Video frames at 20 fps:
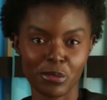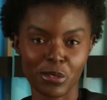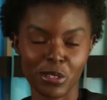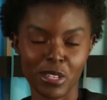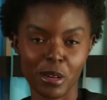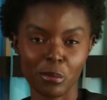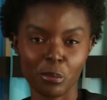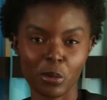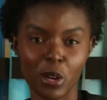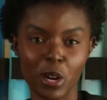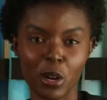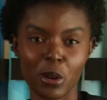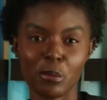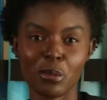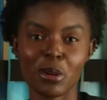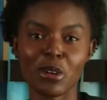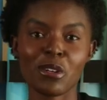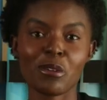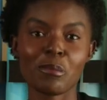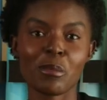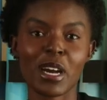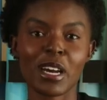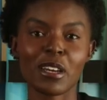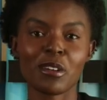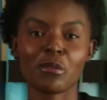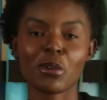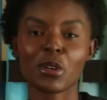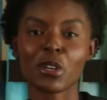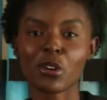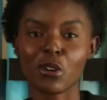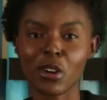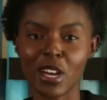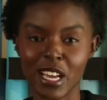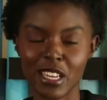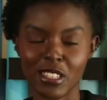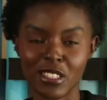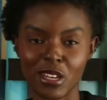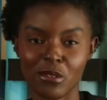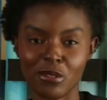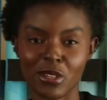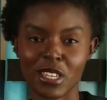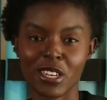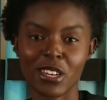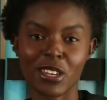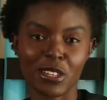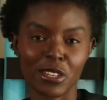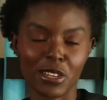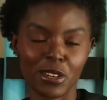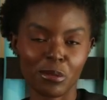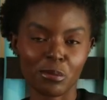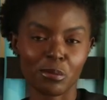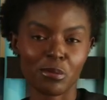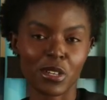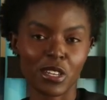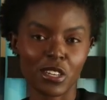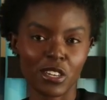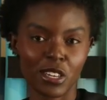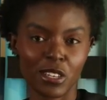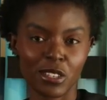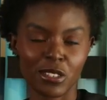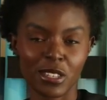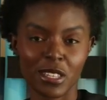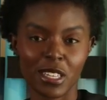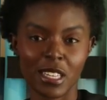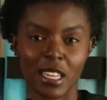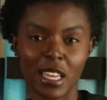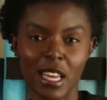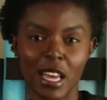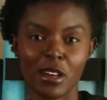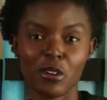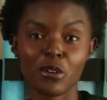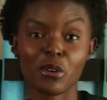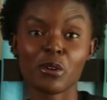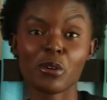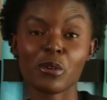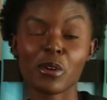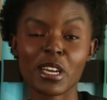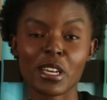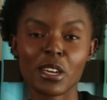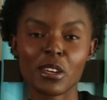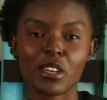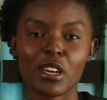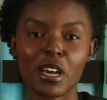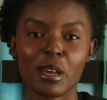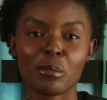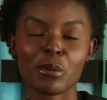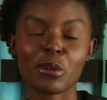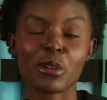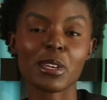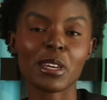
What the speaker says: It will open space for creativity, vision, and true leadership,